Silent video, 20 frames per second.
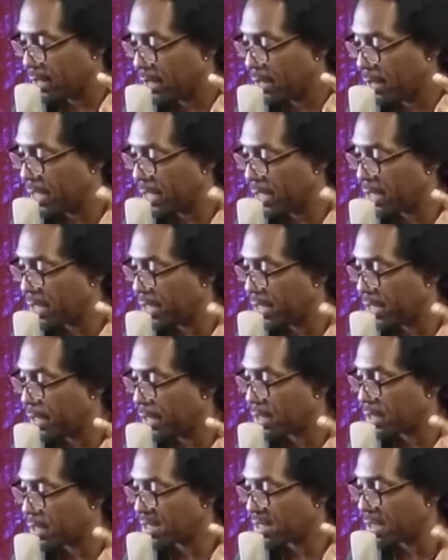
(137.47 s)
that
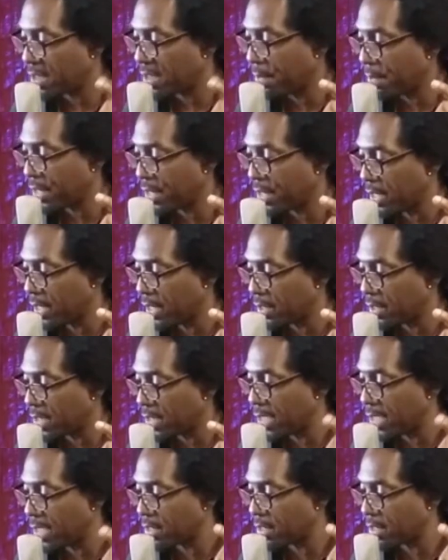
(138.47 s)
there are some things
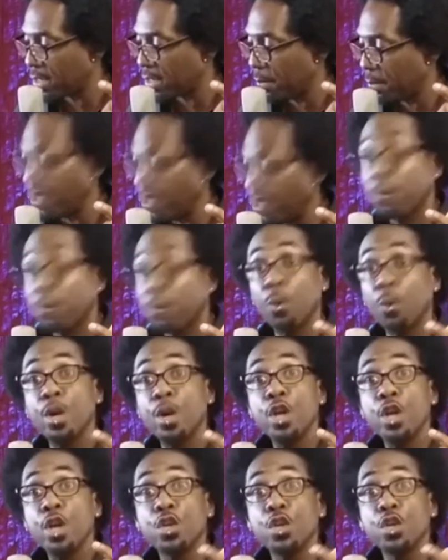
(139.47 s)
and some people
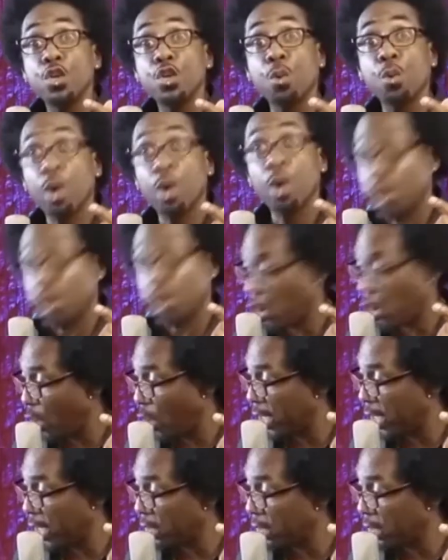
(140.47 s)
you are
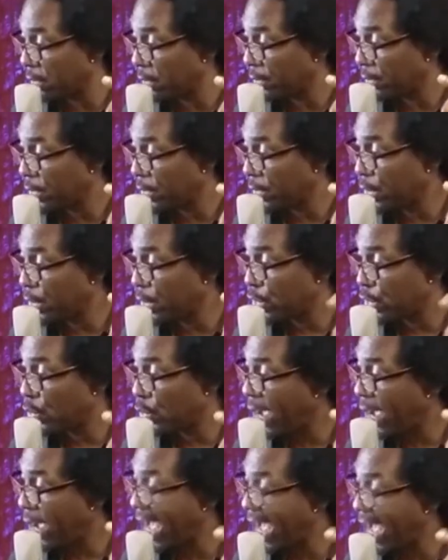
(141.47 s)
going
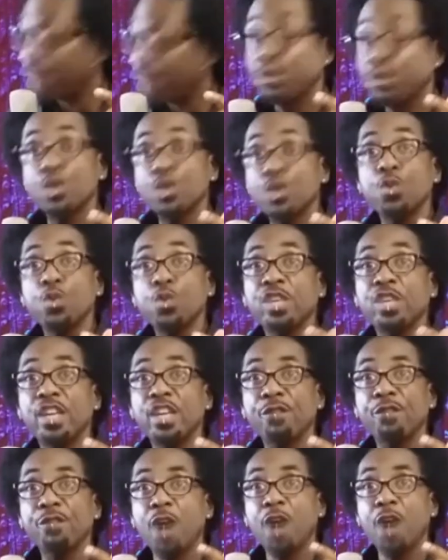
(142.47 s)
to have to
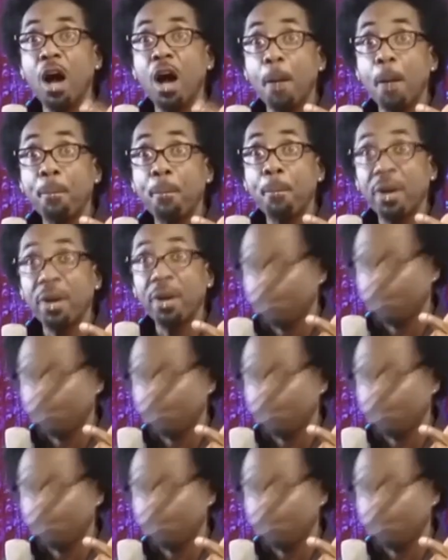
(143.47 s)
give up